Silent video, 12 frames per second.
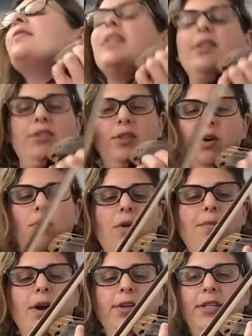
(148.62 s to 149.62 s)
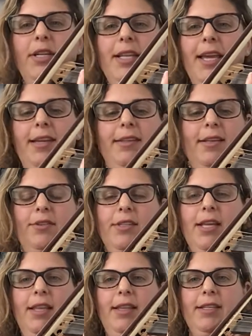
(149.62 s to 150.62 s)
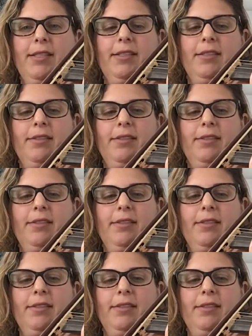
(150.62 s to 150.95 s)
So martelé sounds like this.